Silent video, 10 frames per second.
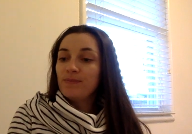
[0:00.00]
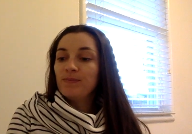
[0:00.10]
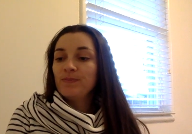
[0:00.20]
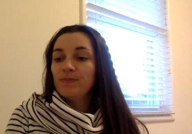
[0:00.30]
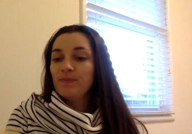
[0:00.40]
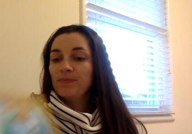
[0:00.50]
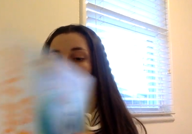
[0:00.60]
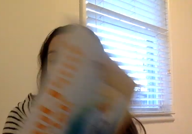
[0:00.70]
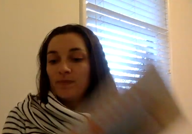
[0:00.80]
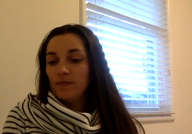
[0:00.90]

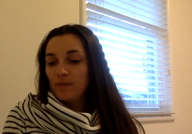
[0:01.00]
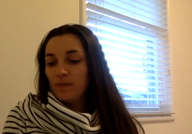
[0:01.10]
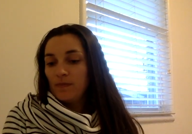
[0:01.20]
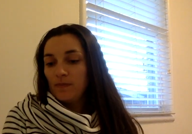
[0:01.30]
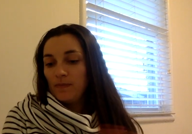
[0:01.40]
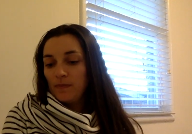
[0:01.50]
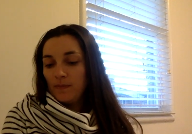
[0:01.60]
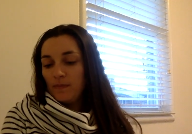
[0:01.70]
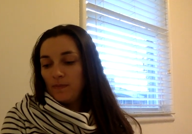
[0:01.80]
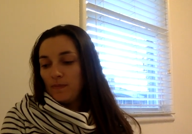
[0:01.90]

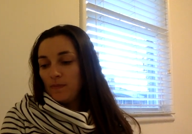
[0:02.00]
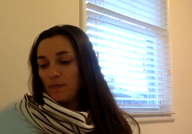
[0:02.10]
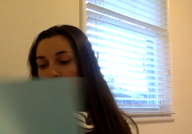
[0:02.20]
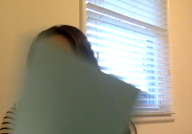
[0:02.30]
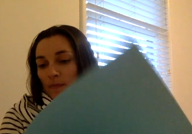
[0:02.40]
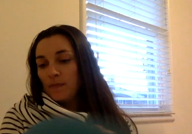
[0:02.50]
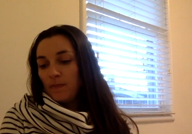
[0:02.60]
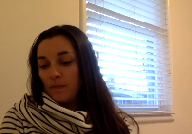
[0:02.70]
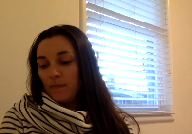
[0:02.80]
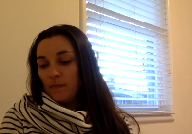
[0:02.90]

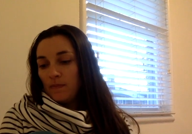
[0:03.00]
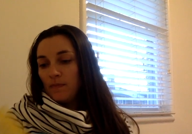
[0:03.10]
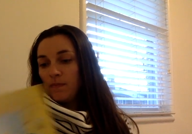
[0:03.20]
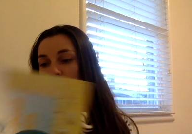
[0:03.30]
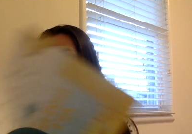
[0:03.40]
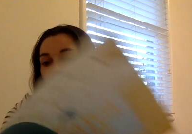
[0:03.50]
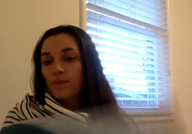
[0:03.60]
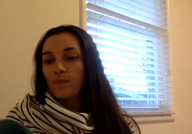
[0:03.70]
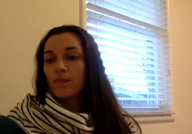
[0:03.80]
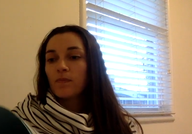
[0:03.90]

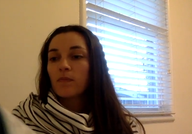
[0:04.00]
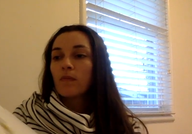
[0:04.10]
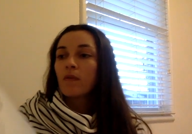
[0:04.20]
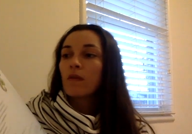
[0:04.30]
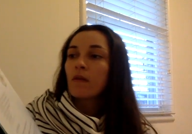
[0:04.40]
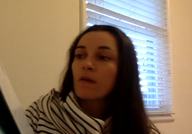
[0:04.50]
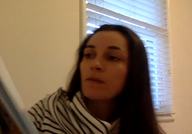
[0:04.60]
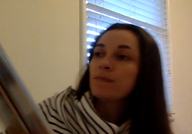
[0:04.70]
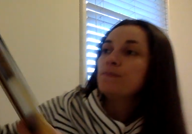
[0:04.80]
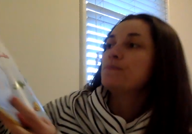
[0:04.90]

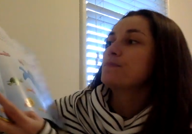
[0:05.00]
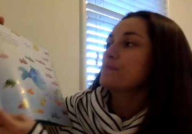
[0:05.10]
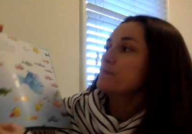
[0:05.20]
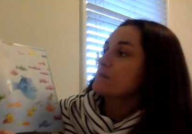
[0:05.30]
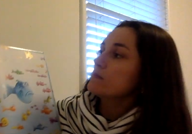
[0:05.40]
Nothing is said.